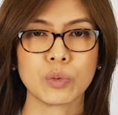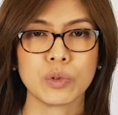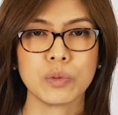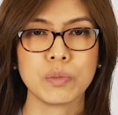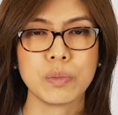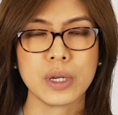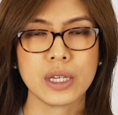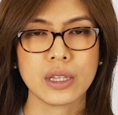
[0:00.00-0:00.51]

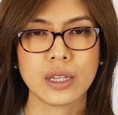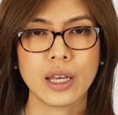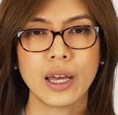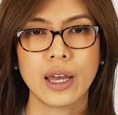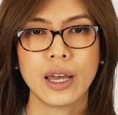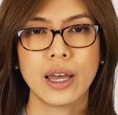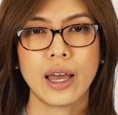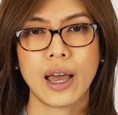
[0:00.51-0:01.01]
would mean
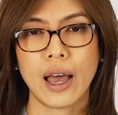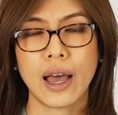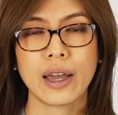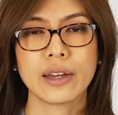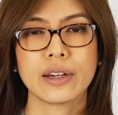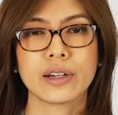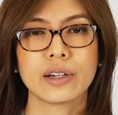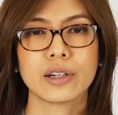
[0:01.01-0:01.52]

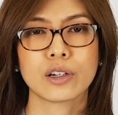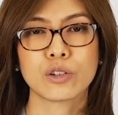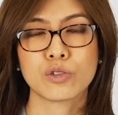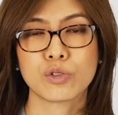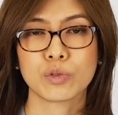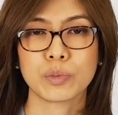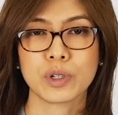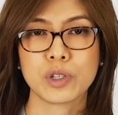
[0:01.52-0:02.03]
higher
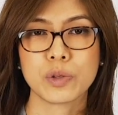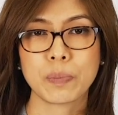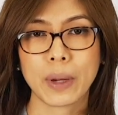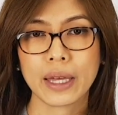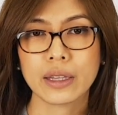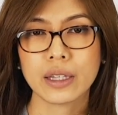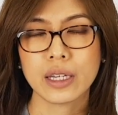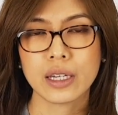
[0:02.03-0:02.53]
consumer
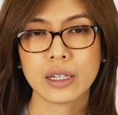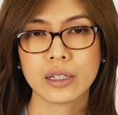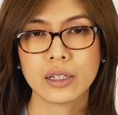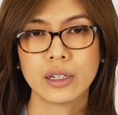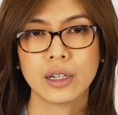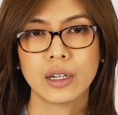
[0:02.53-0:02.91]
spending.